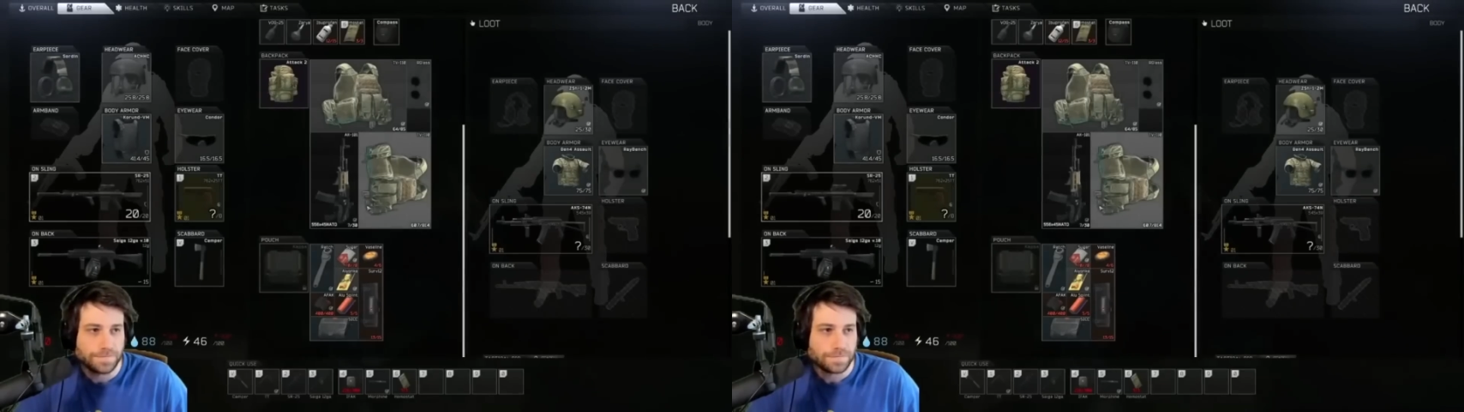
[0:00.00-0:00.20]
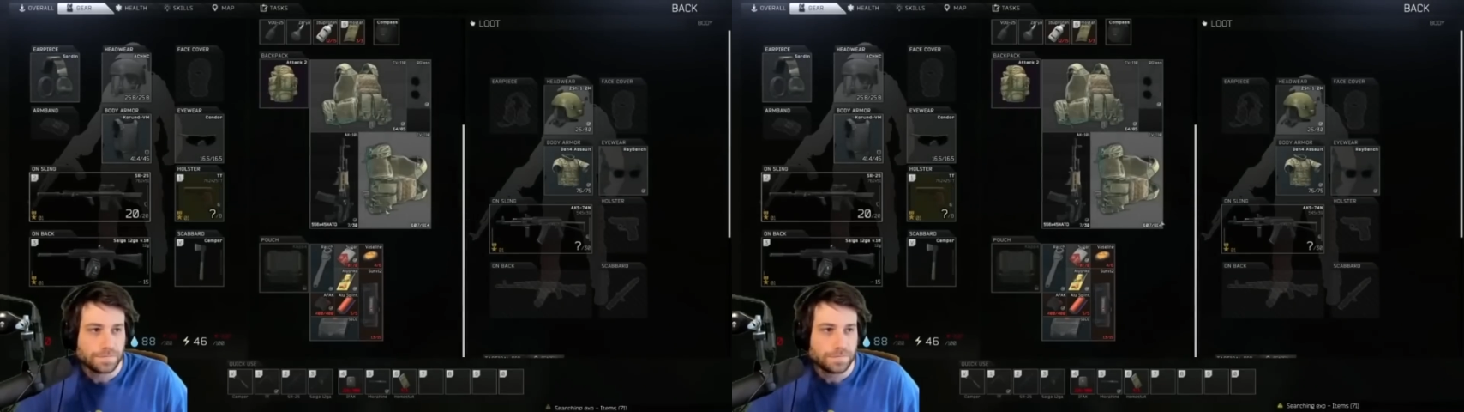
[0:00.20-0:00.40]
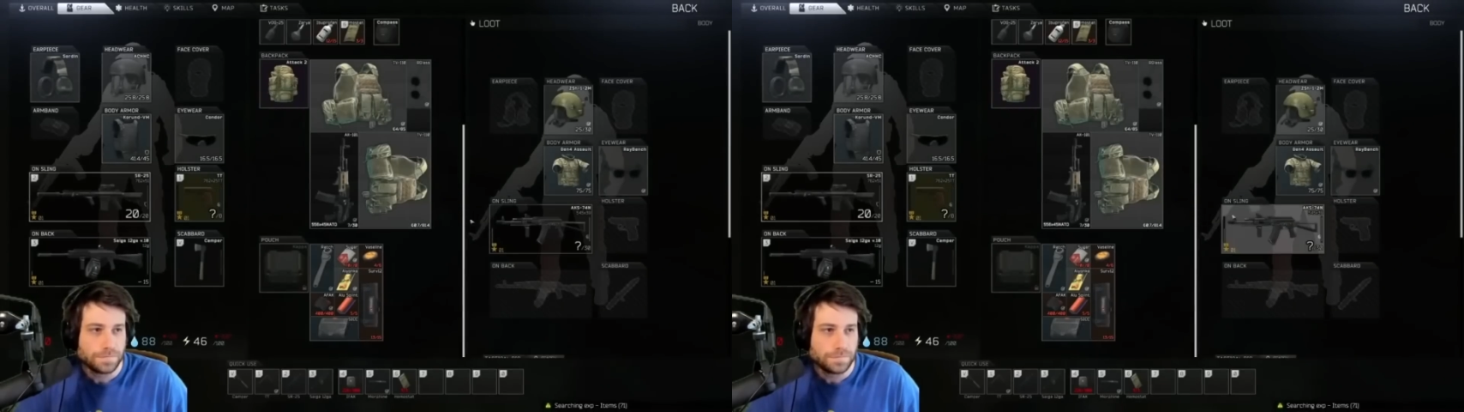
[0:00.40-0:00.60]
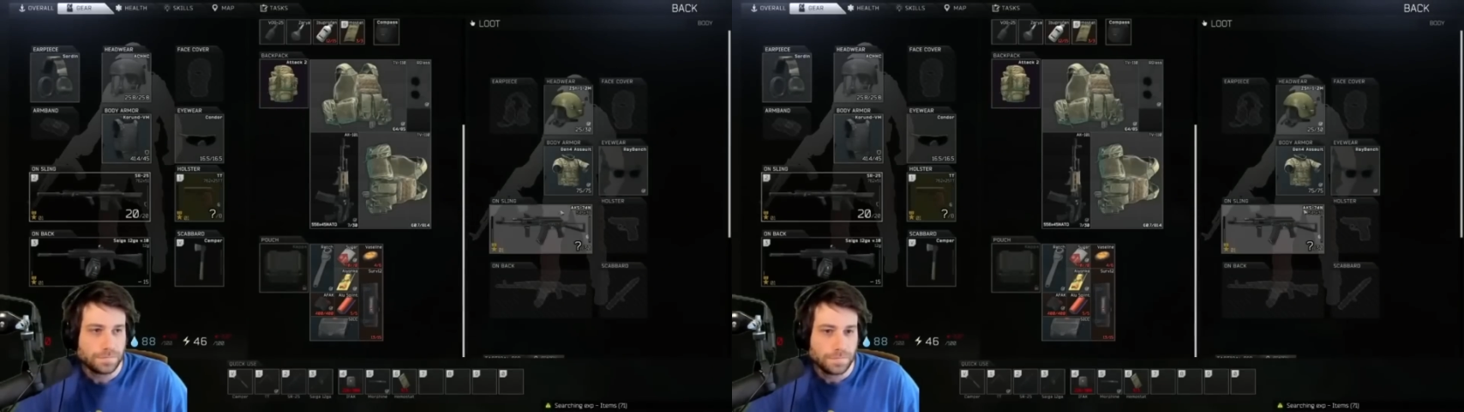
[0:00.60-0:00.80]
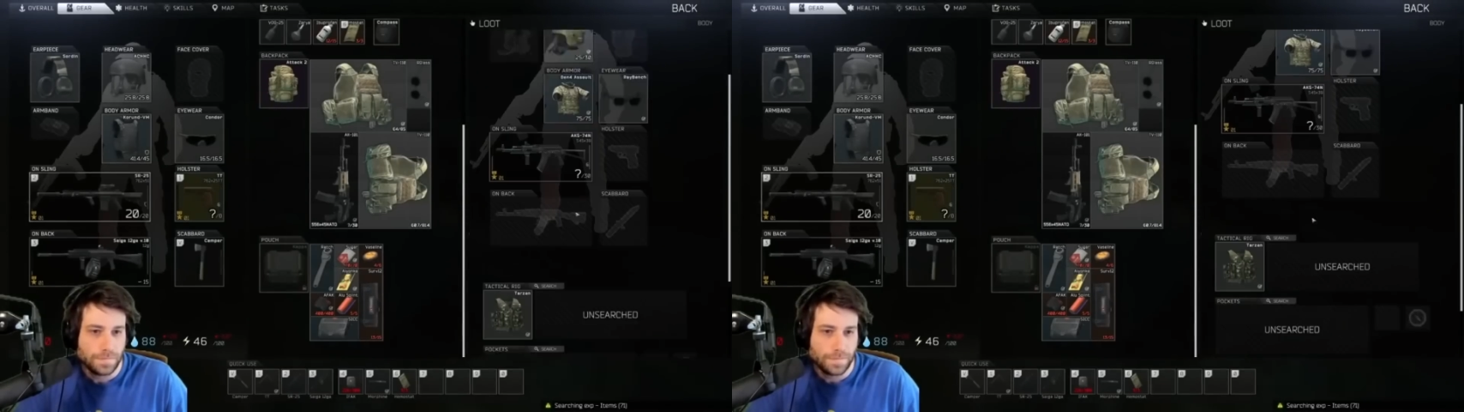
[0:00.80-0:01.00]

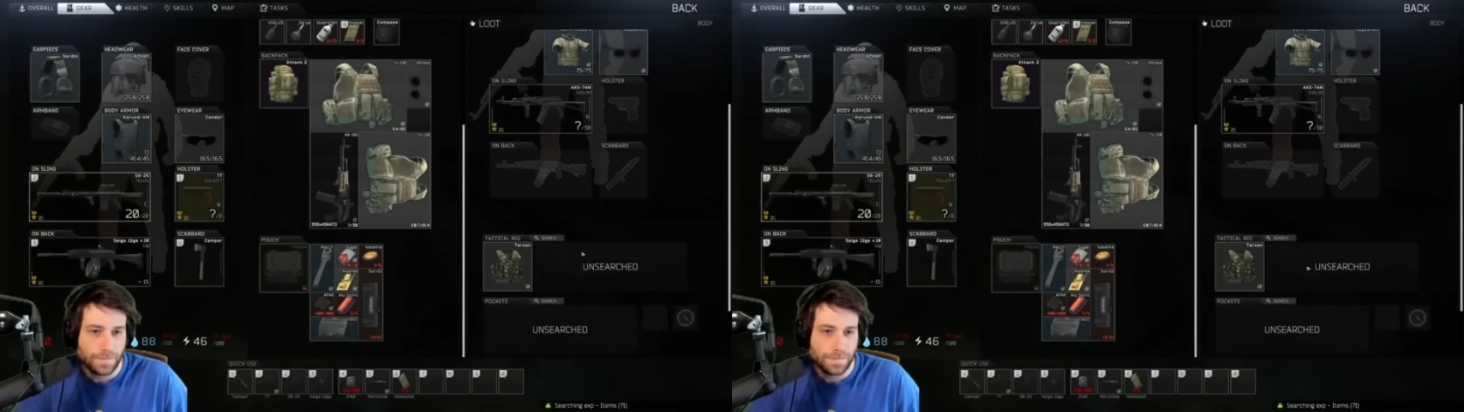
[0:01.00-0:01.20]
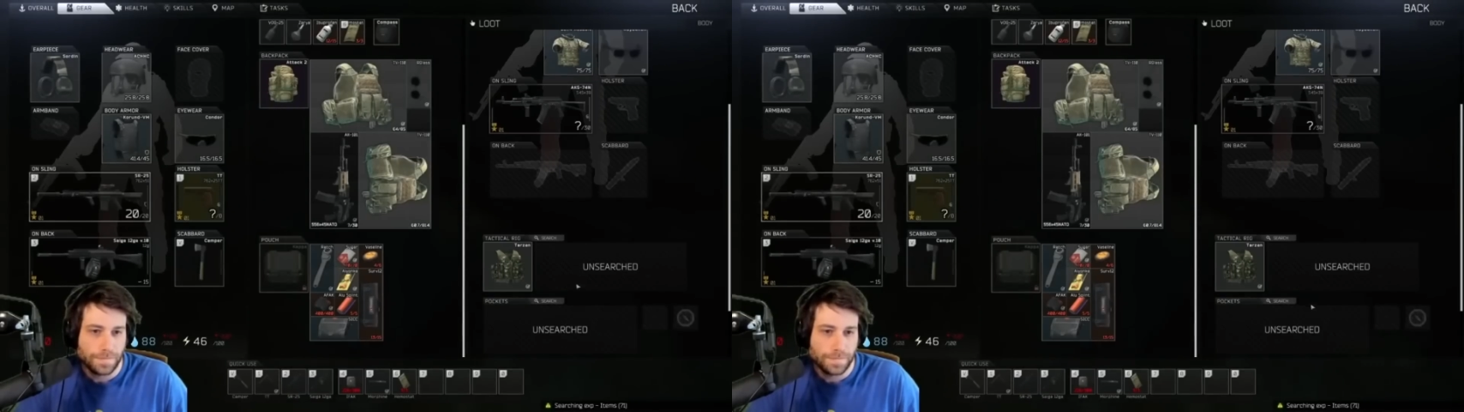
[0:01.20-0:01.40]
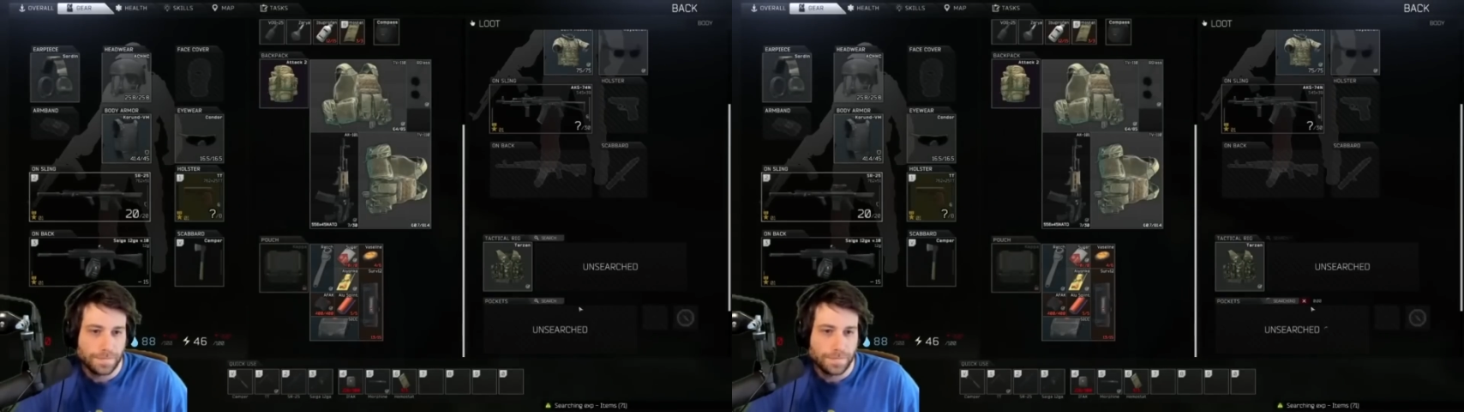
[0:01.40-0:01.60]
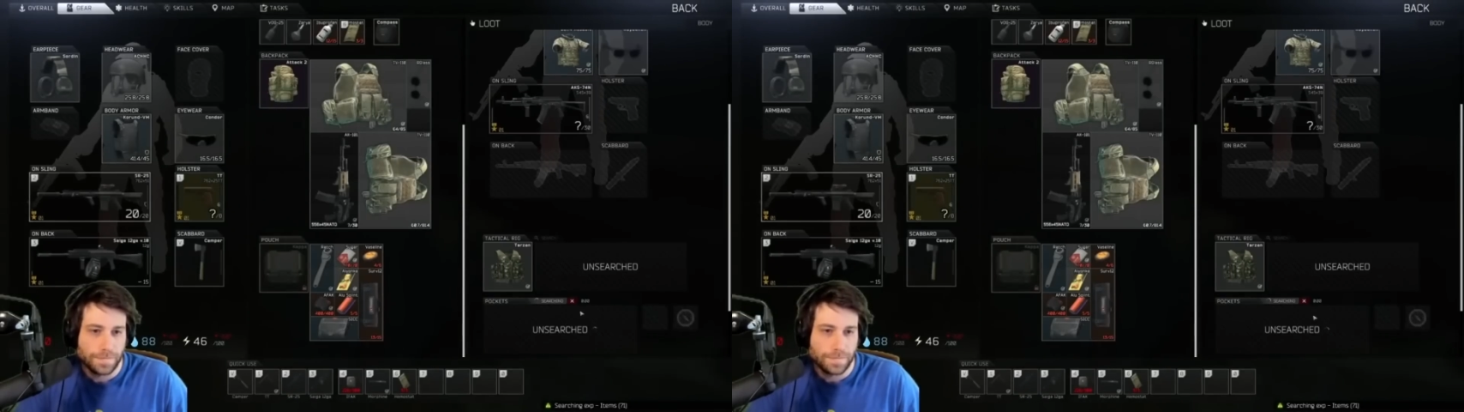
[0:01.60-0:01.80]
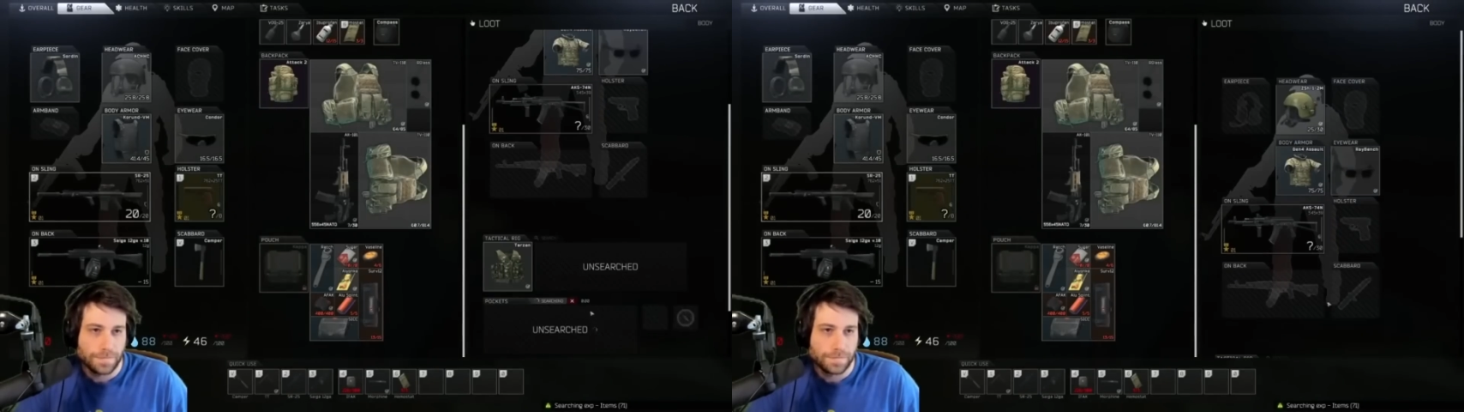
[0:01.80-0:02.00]

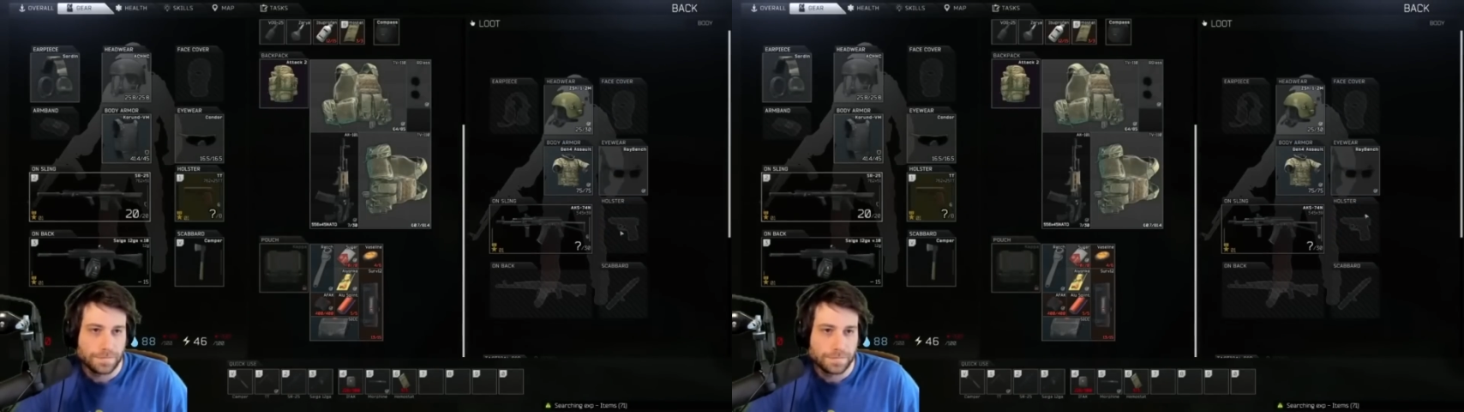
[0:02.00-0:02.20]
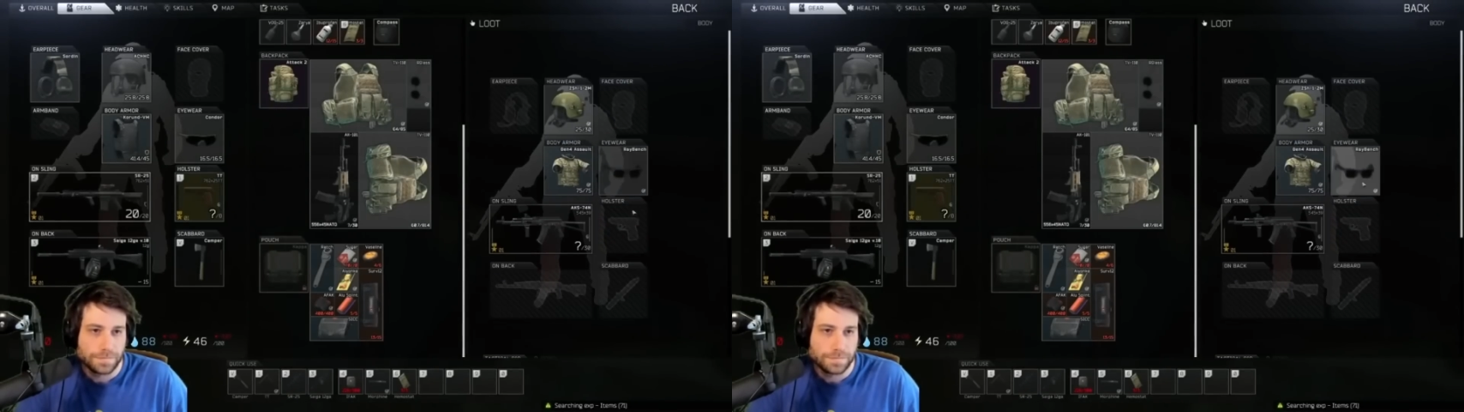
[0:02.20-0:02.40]
Nobody speaks.